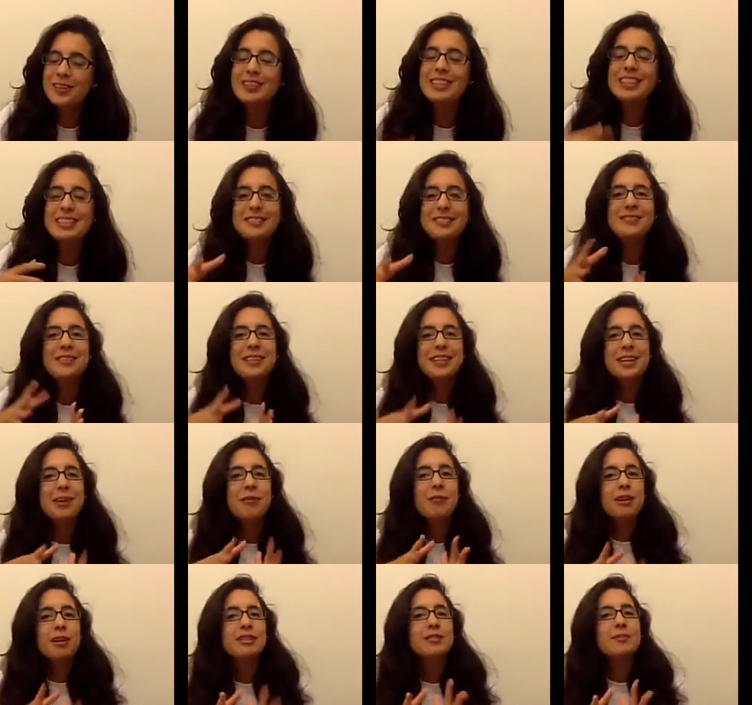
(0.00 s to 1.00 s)
This video
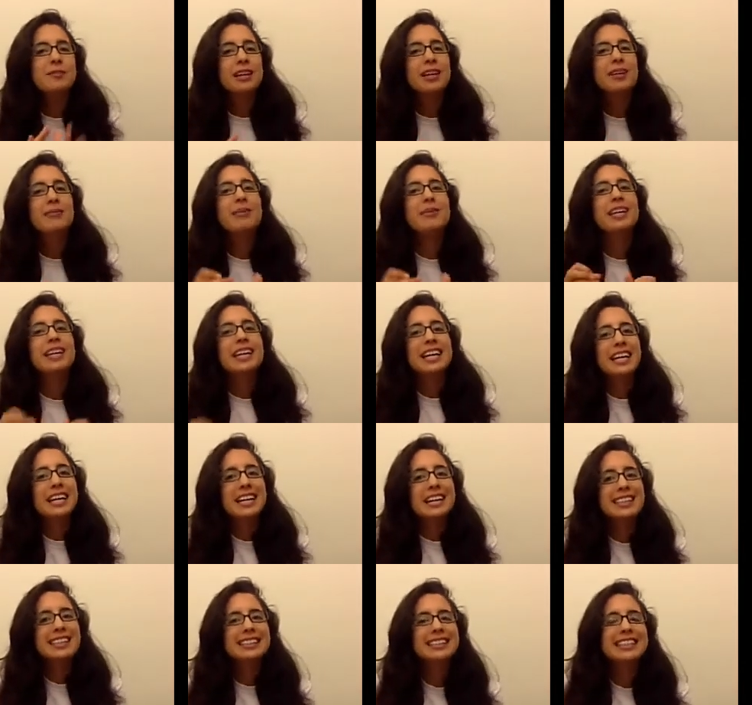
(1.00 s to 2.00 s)
was made
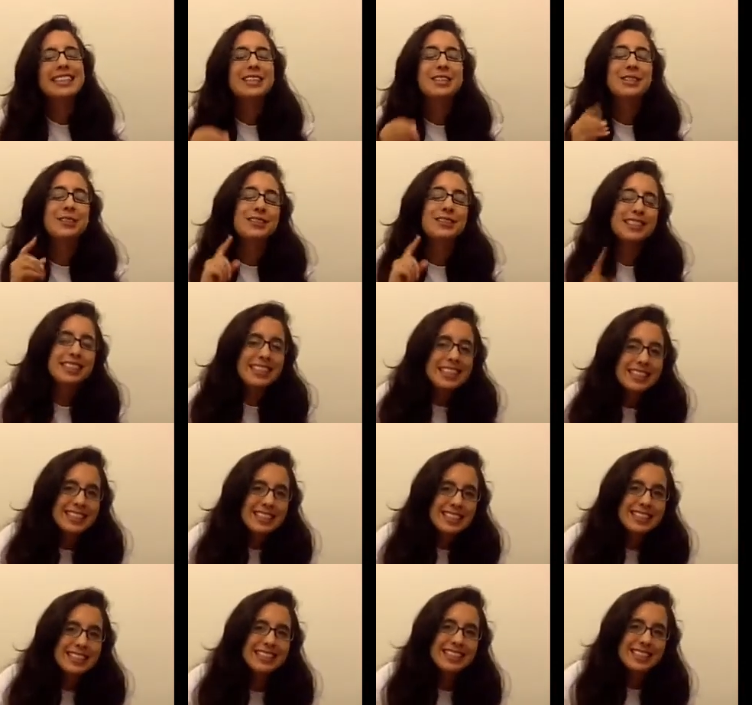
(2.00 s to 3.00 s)
because your
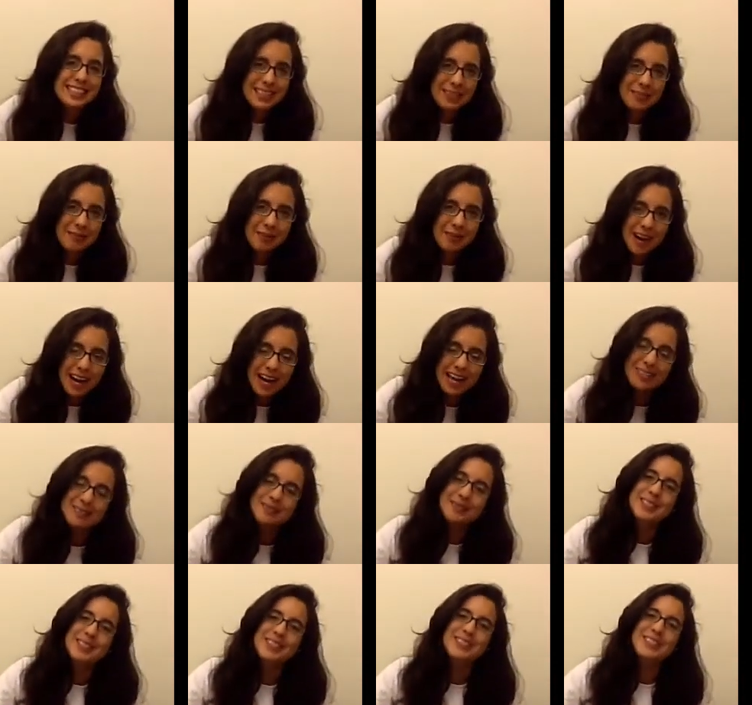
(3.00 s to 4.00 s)
teacher team asked
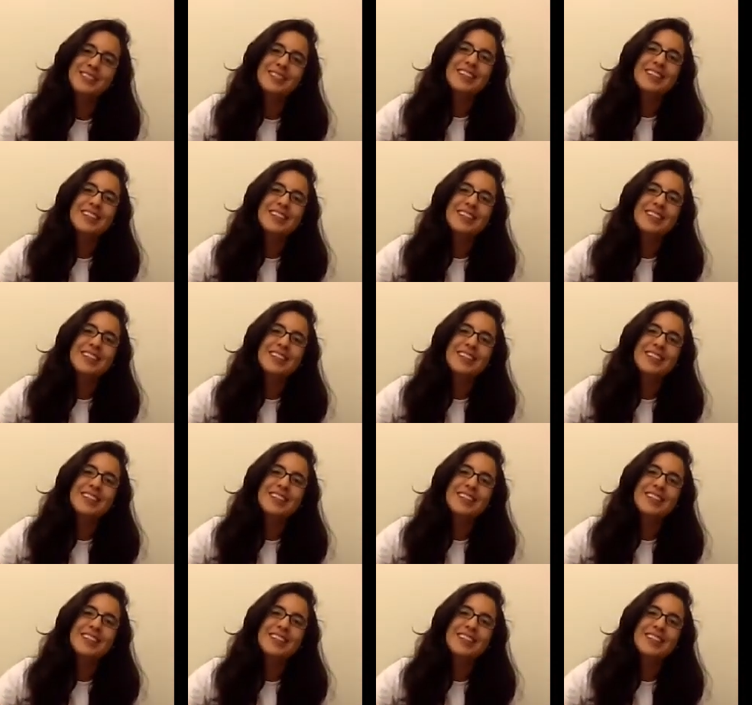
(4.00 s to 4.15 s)
me to.